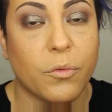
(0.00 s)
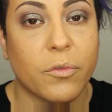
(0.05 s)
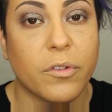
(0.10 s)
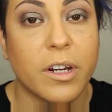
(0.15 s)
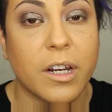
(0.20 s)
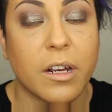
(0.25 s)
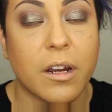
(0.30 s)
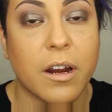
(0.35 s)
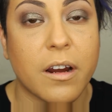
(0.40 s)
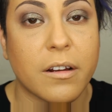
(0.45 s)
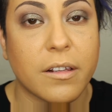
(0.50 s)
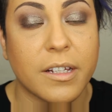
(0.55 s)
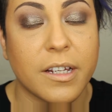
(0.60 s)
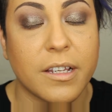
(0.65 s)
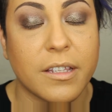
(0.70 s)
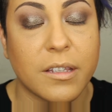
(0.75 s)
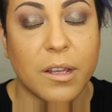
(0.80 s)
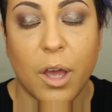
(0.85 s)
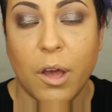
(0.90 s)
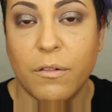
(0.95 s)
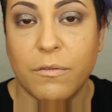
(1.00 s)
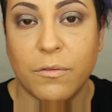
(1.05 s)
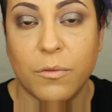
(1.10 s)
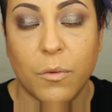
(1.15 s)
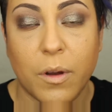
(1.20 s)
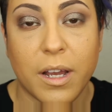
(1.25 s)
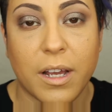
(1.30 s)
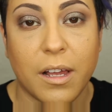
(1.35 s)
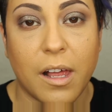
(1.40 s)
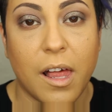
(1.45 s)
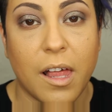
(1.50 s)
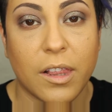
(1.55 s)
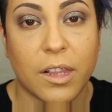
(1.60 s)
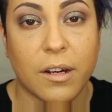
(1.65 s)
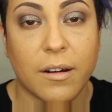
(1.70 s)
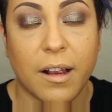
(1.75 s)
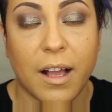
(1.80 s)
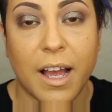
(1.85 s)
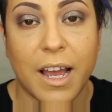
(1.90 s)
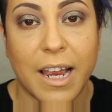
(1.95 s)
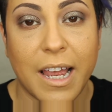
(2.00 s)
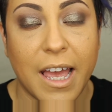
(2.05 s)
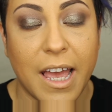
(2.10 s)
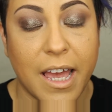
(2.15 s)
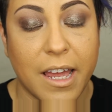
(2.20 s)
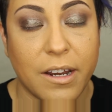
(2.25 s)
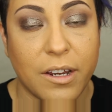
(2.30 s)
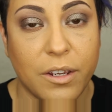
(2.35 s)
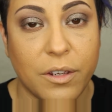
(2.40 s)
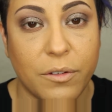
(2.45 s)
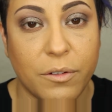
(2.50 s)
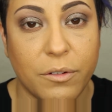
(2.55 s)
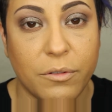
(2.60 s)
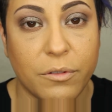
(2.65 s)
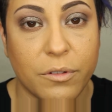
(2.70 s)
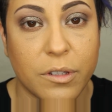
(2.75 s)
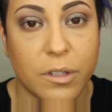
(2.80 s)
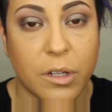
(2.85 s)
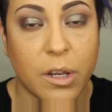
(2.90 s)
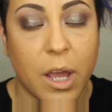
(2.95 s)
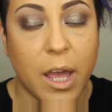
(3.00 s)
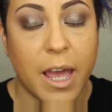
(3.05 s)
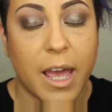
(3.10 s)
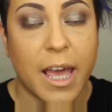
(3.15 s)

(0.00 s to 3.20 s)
regardless of what color I had used,